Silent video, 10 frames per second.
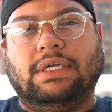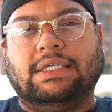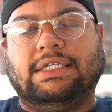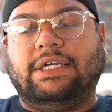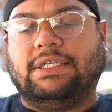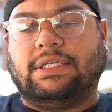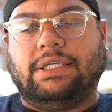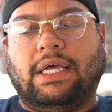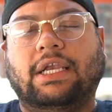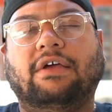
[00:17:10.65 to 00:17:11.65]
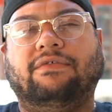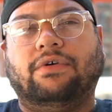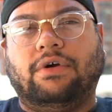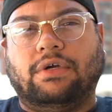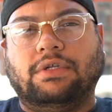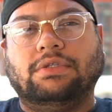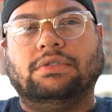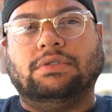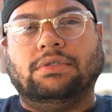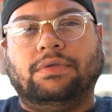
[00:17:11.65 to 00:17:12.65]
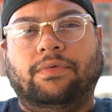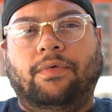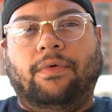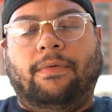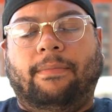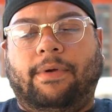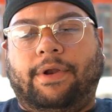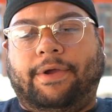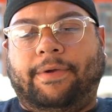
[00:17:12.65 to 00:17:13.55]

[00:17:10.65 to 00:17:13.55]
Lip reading: Seriously, I love you all. But